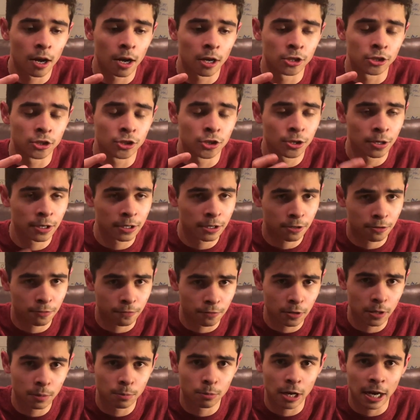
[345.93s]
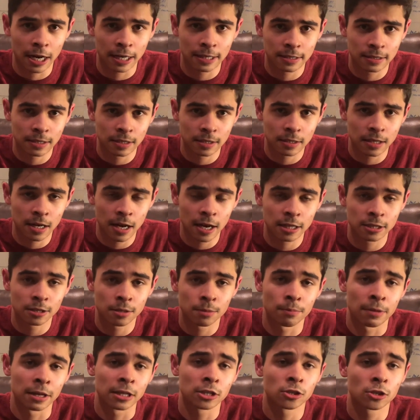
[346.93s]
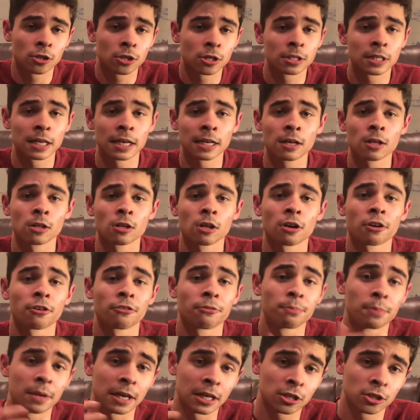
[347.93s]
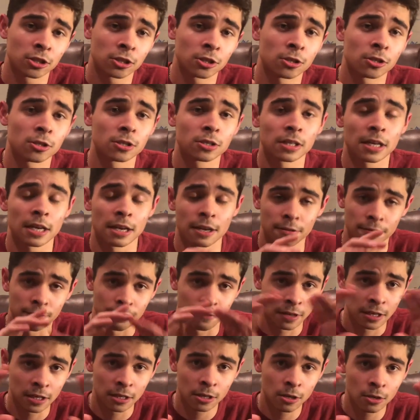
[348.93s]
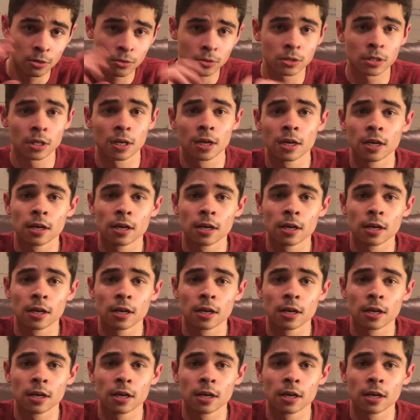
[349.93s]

During your free practices, guys, make sure to take a lot of pictures and videos